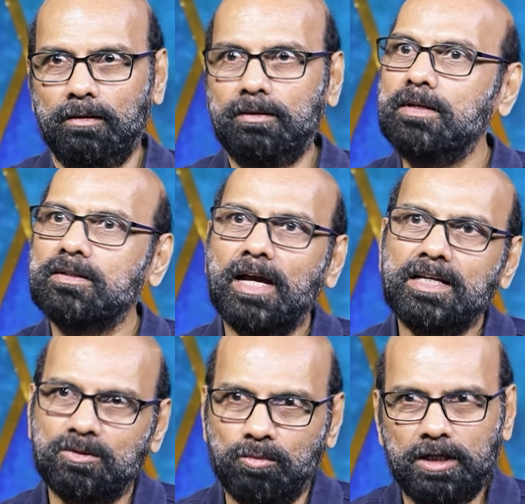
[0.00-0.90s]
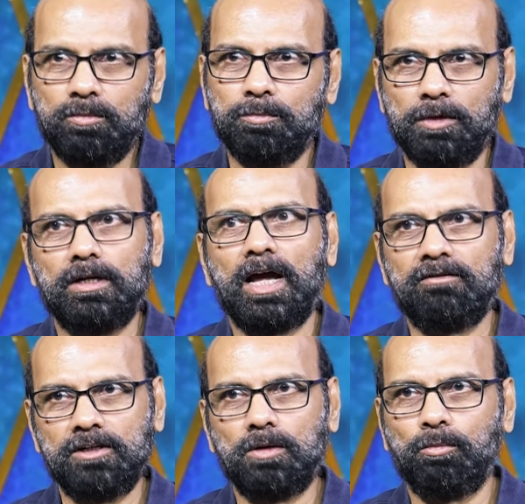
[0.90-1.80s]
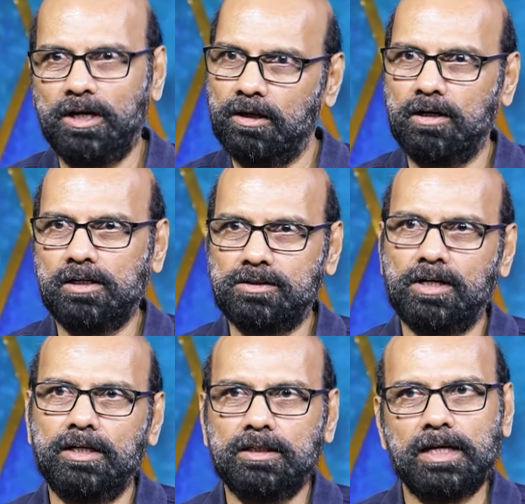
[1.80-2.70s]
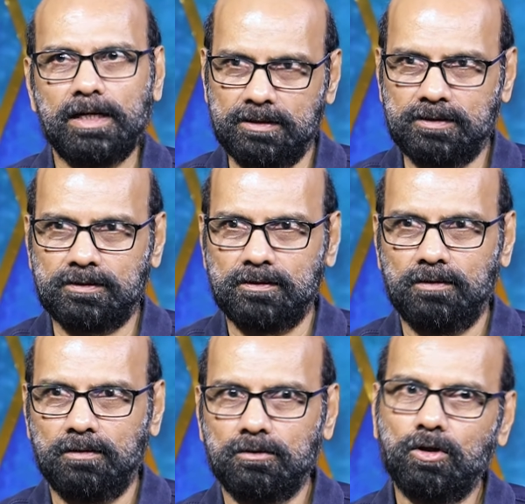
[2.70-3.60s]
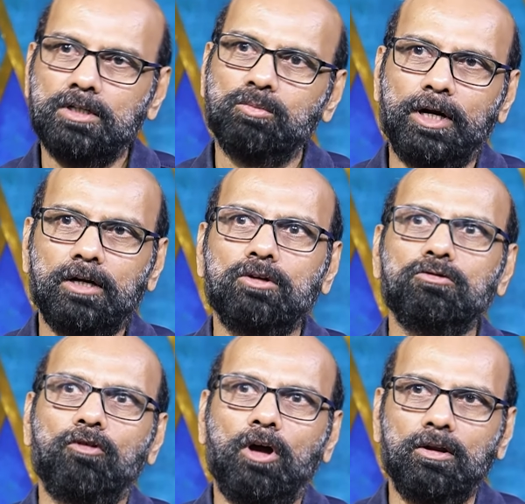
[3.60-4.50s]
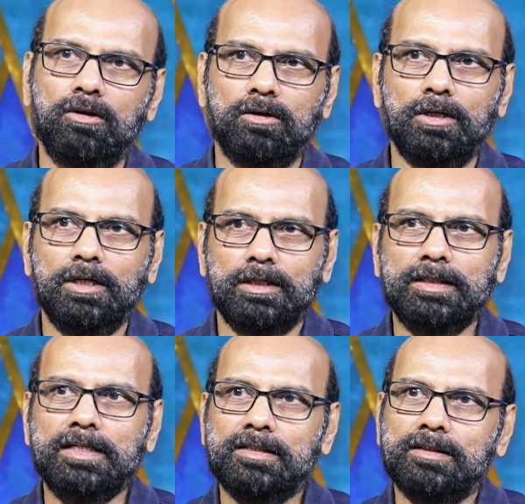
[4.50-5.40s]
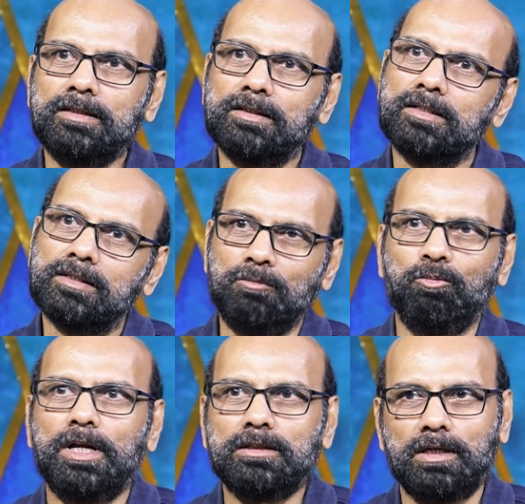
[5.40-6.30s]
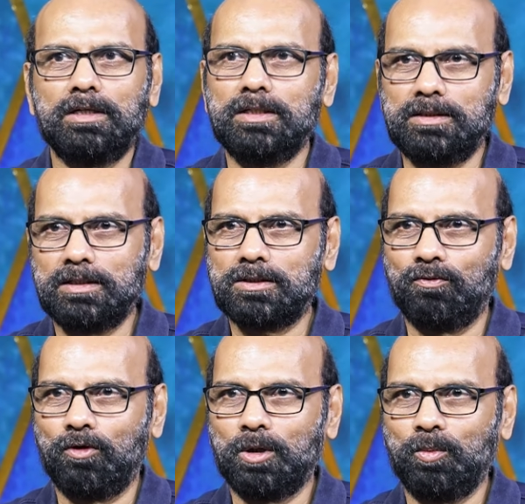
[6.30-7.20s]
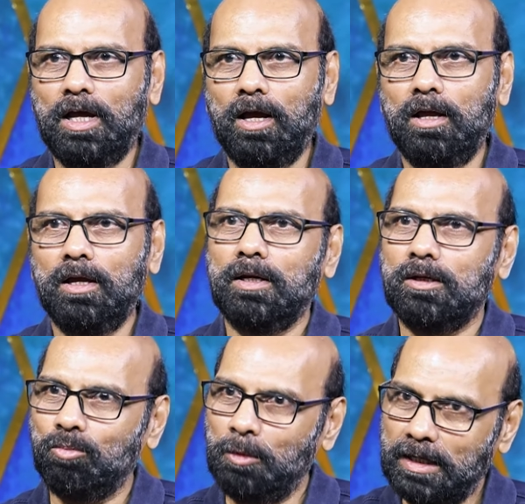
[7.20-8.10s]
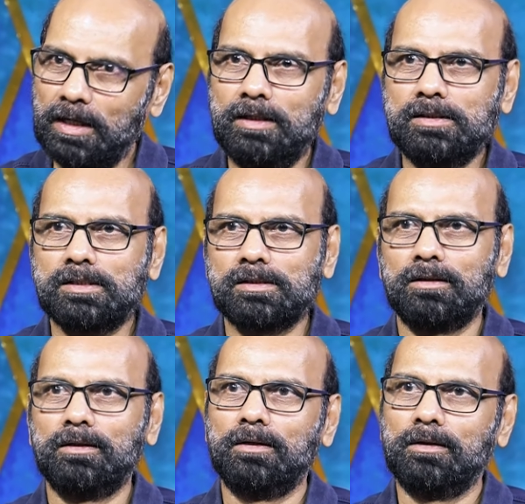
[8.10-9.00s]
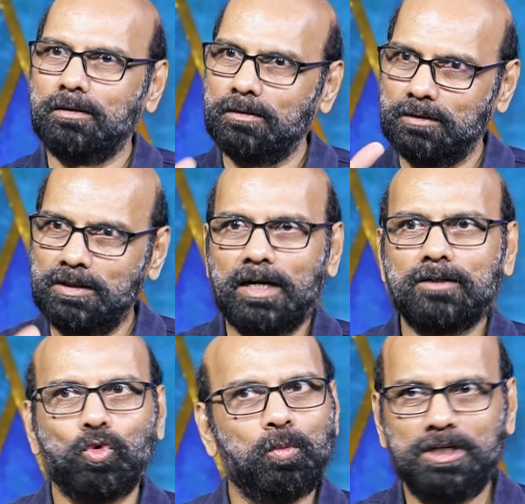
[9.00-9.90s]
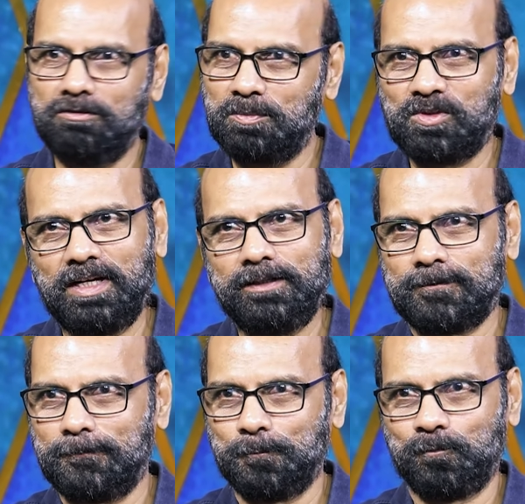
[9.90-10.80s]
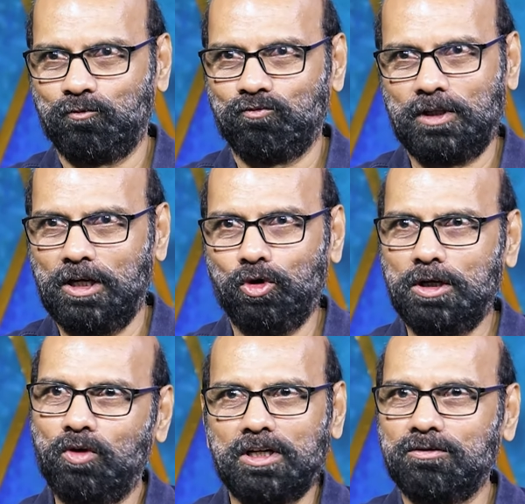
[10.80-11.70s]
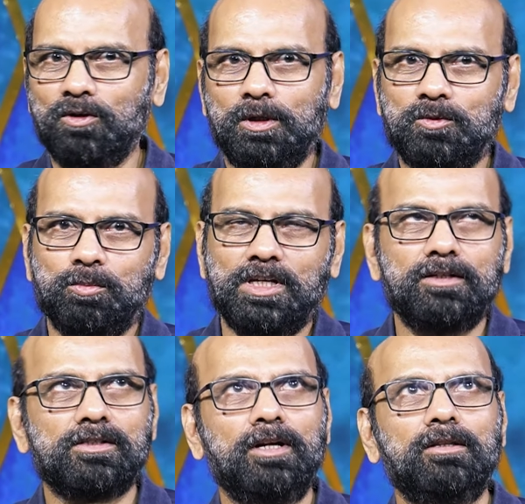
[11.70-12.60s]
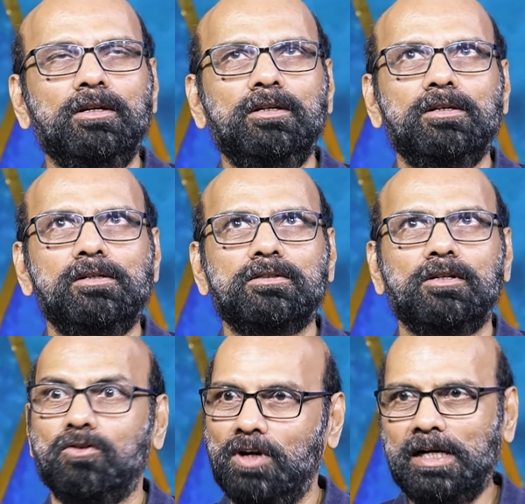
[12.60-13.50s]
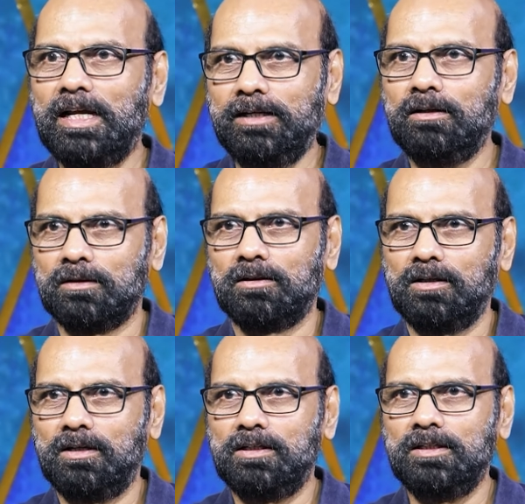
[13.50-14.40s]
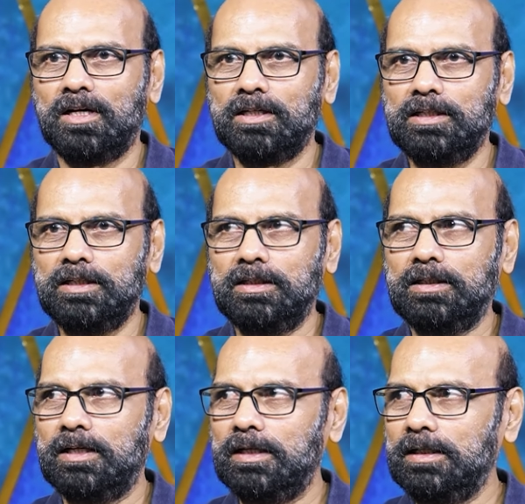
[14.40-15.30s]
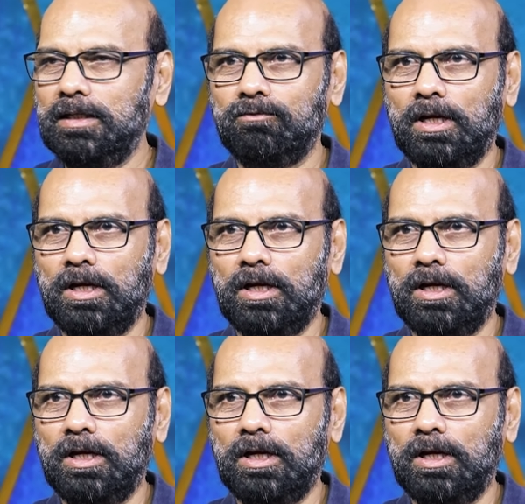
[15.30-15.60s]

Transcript: these guys might be, be having a better understanding than us. Yes. So it is better to follow these things in a simplest and easiest formula. Make a list. there are so many websites. Mm. Okay, one of the websites I think is uh, Trendline, T R E N D